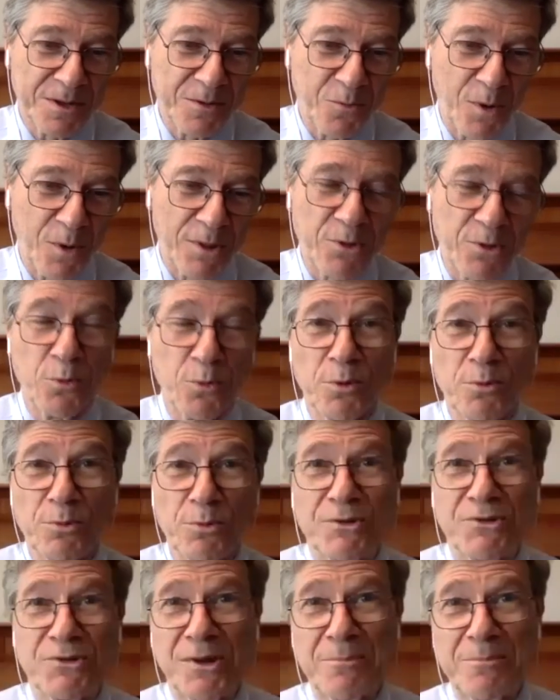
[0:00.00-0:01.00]
whether we're
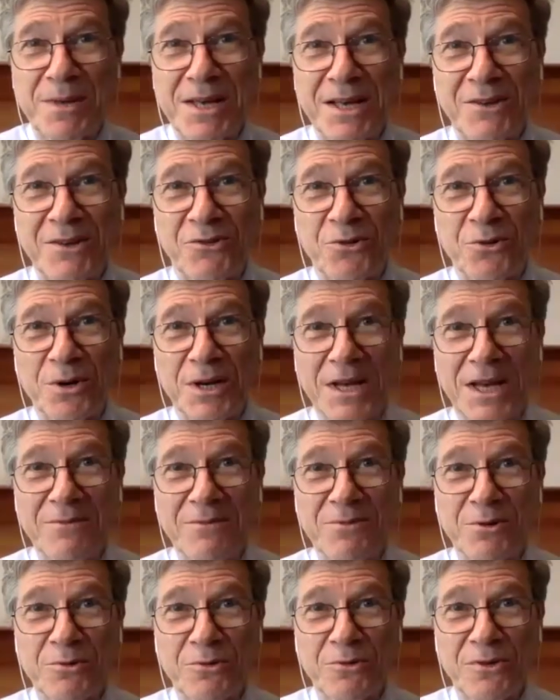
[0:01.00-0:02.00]
recipients or
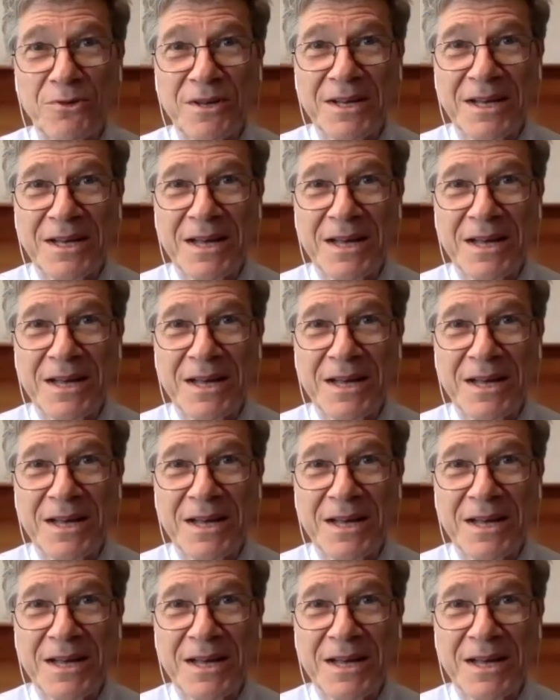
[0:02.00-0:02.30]
givers.